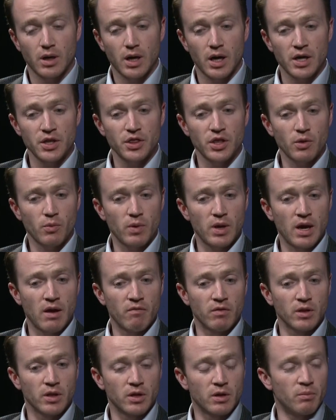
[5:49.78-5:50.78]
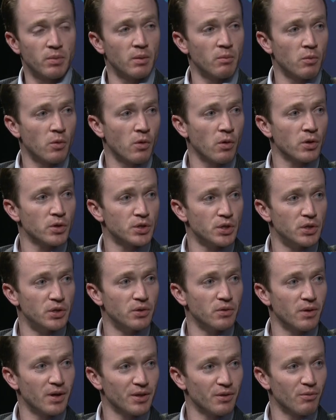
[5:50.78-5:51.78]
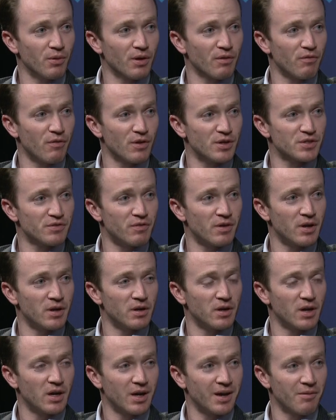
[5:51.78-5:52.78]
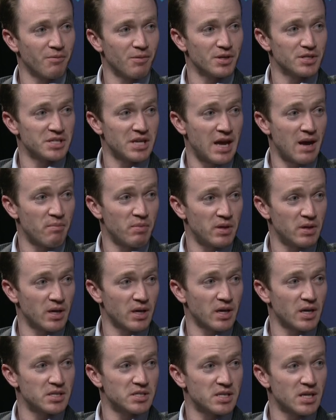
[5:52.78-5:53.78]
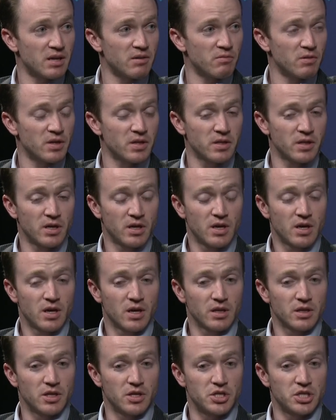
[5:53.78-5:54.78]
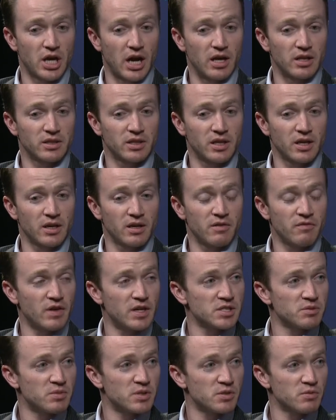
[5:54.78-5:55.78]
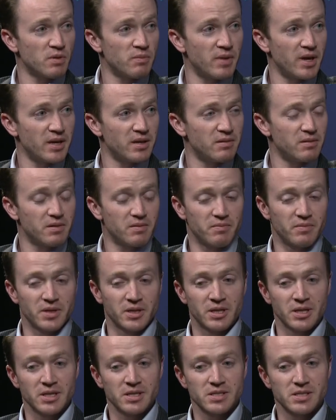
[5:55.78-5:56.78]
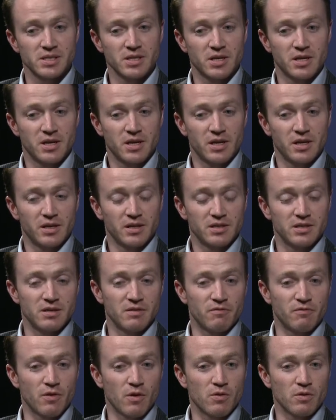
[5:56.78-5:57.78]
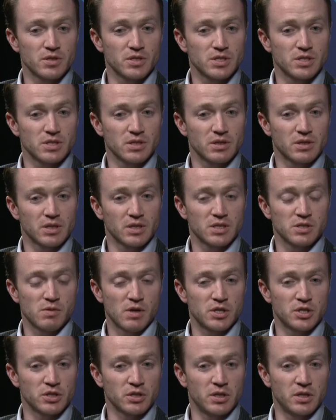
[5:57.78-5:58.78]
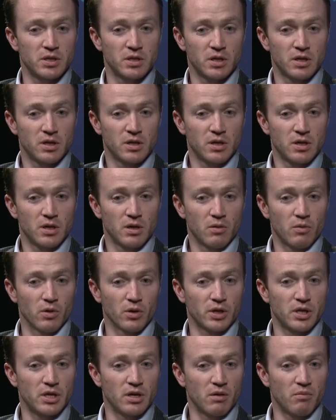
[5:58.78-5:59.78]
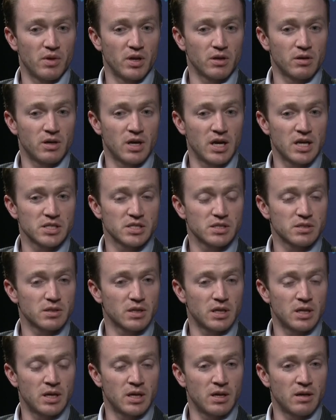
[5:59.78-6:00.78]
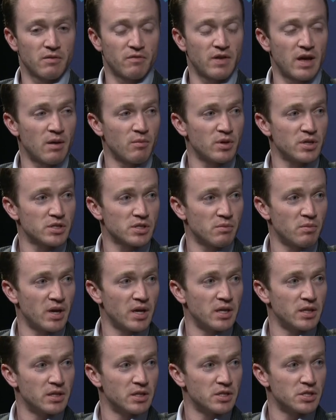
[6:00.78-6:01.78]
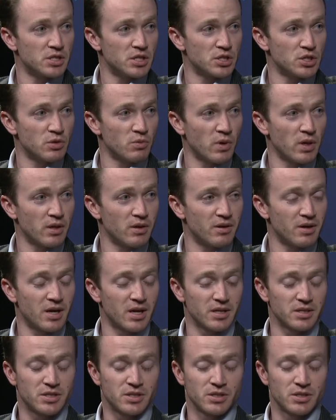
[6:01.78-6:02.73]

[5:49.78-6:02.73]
I think we have a little bit more to do on the workforce front. I was happy, like I said, with the childcare investments we made, because if folks, especially working or middle-class uh, families, are making the decision whether or not